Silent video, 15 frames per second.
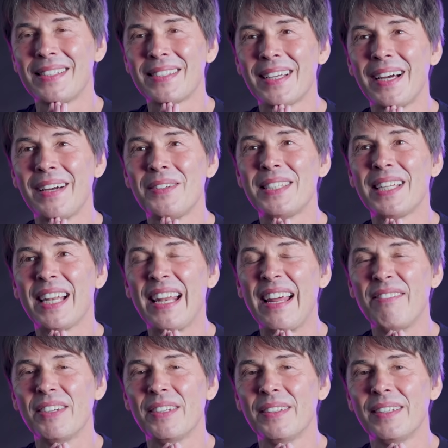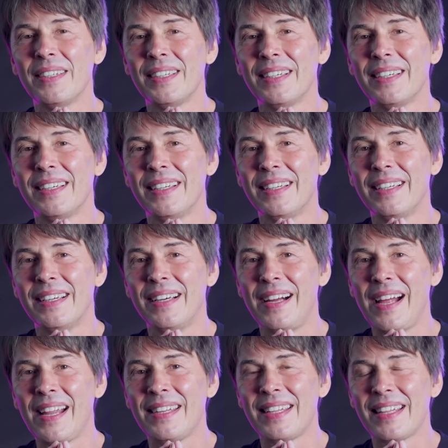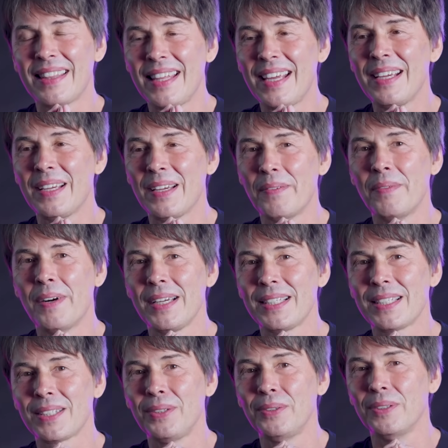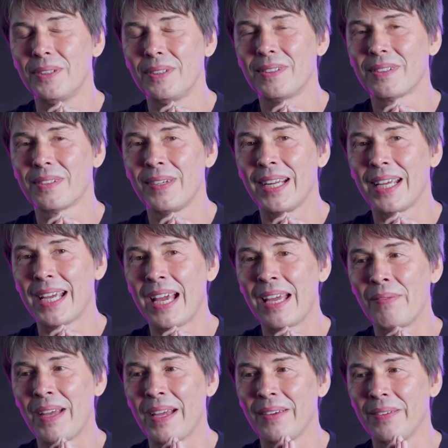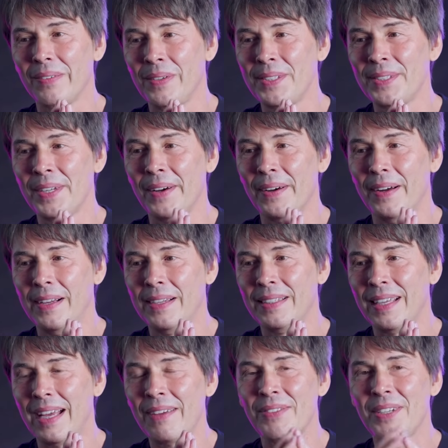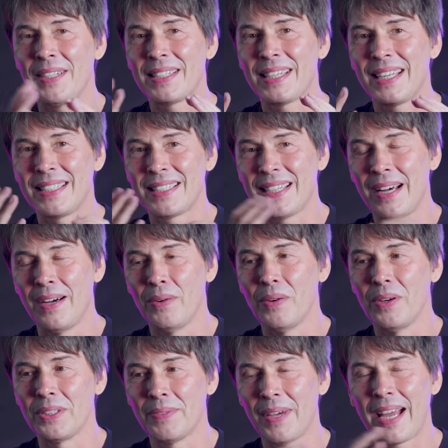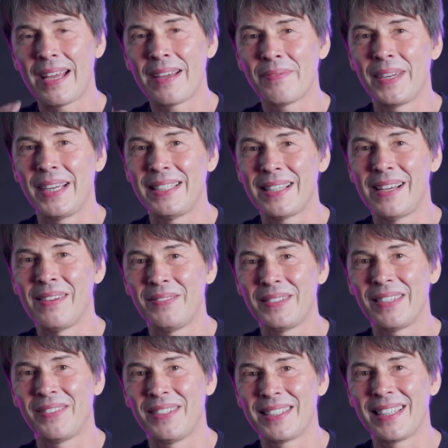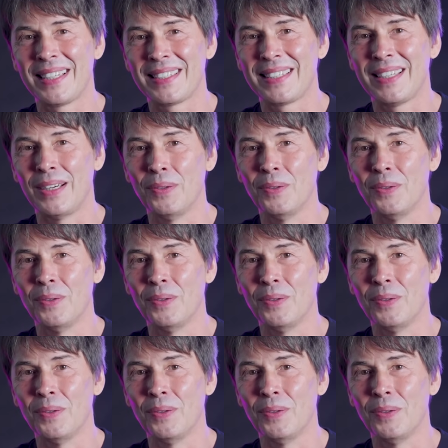So I was eleven. And the thing at my school when it came out was not, have you seen Star Wars, but how many times have you seen Star